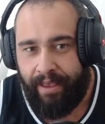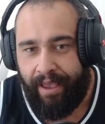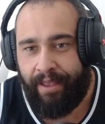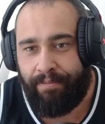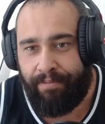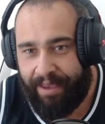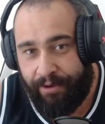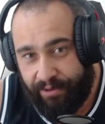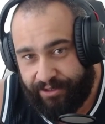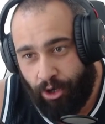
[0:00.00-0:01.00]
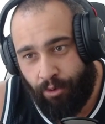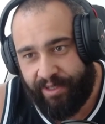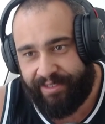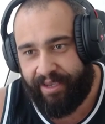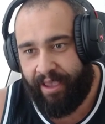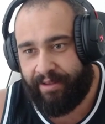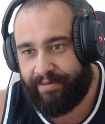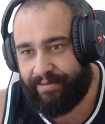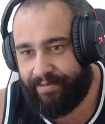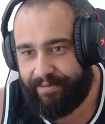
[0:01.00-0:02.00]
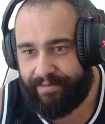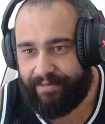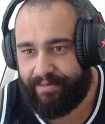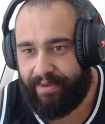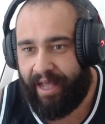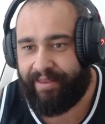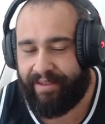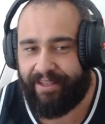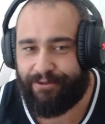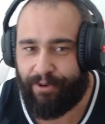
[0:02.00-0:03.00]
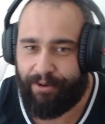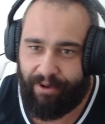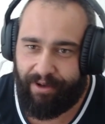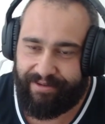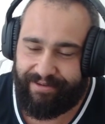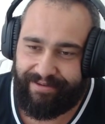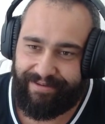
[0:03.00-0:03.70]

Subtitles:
And maybe it was Owens again. I think that's what it was.